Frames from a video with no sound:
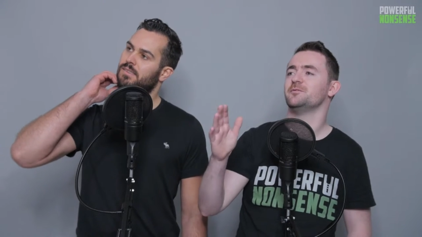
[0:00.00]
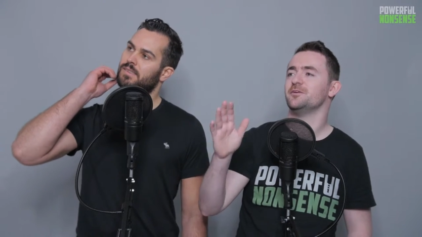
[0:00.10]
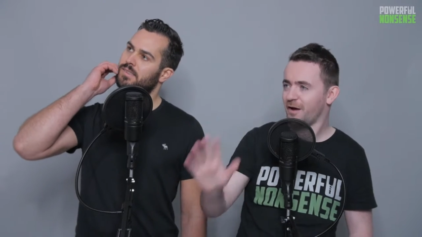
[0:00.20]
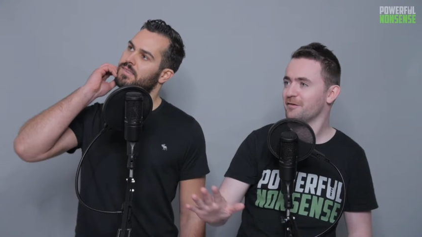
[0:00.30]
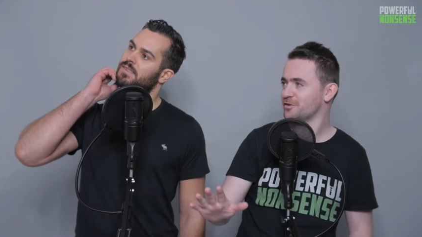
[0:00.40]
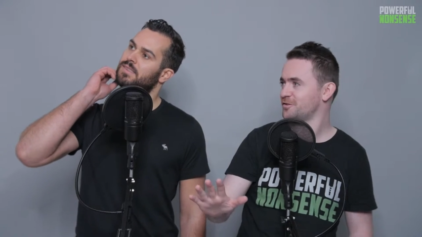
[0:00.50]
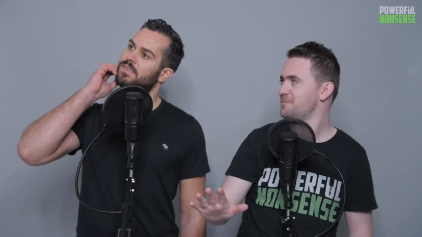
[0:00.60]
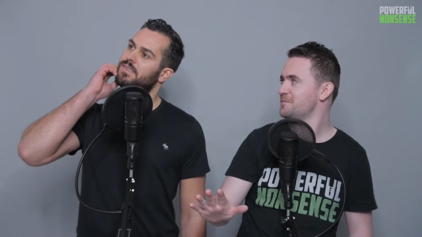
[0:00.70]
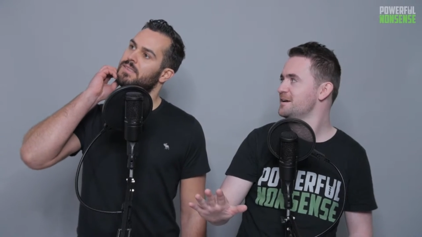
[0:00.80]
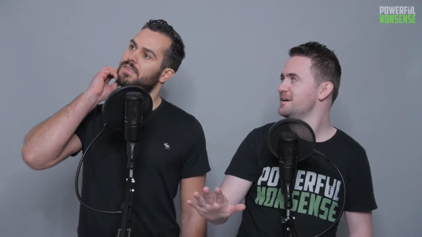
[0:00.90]
Speaker 1: you have got time.
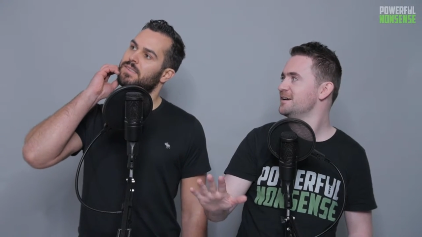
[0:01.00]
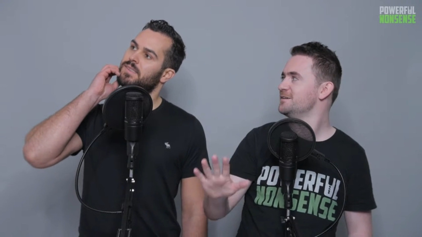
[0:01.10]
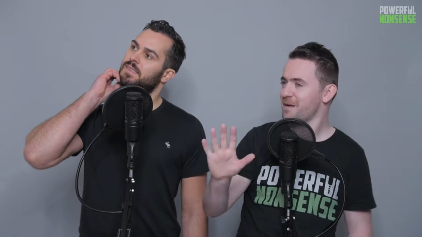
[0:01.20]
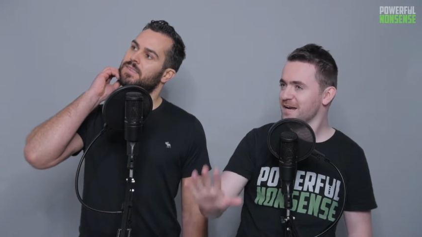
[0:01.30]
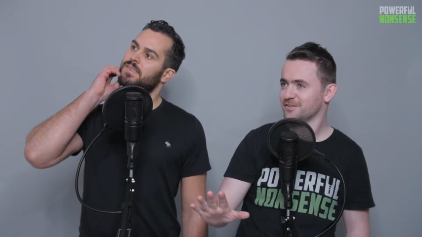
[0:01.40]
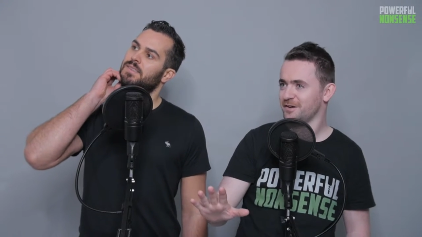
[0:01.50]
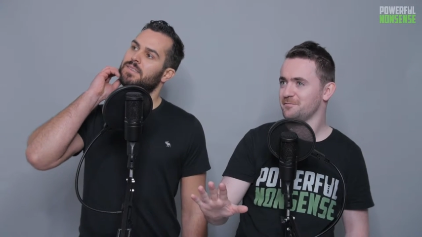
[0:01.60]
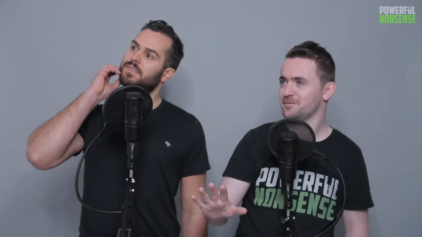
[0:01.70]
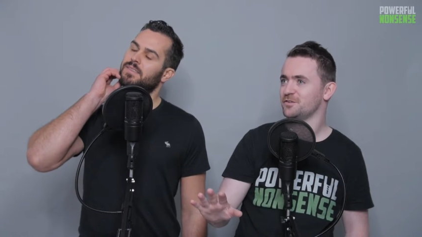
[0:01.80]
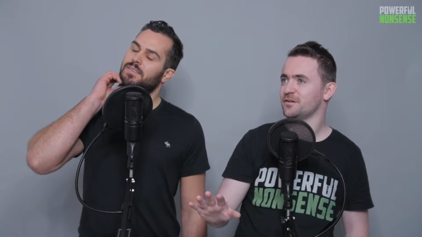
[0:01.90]
Make time.
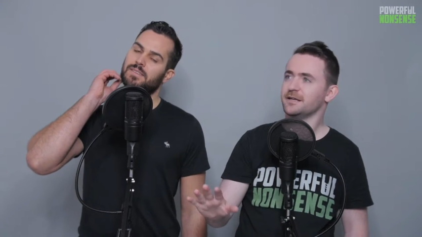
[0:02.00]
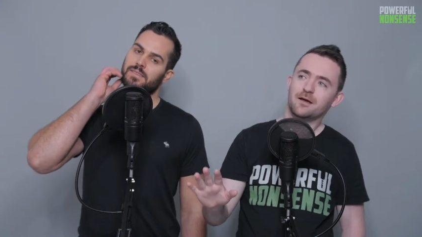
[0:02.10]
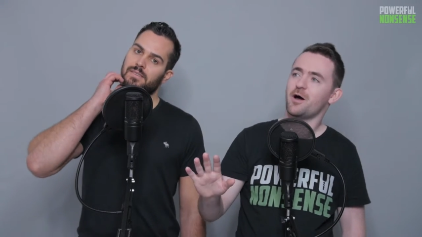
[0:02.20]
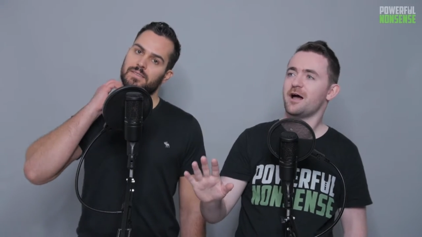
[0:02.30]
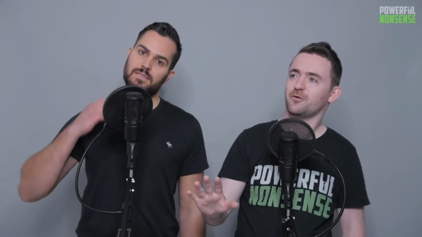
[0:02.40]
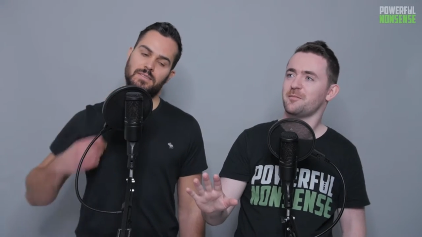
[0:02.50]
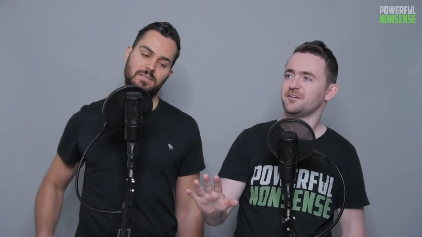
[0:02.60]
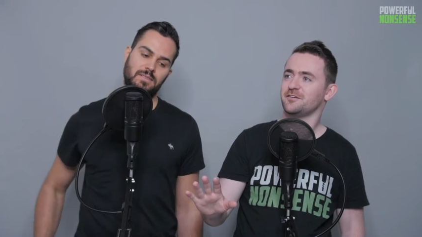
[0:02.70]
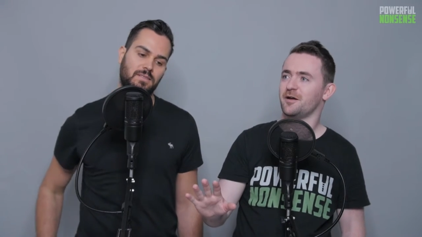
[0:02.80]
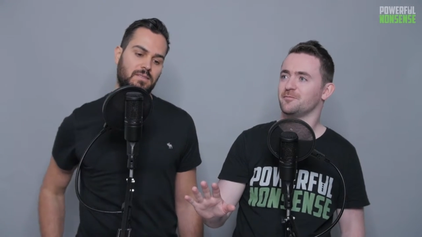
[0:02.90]
She's like, yeah, but how do I
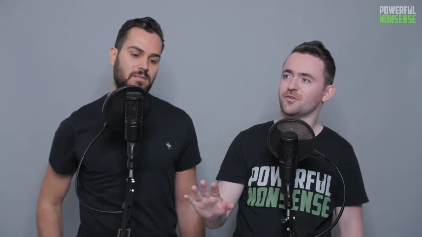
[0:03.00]
make time?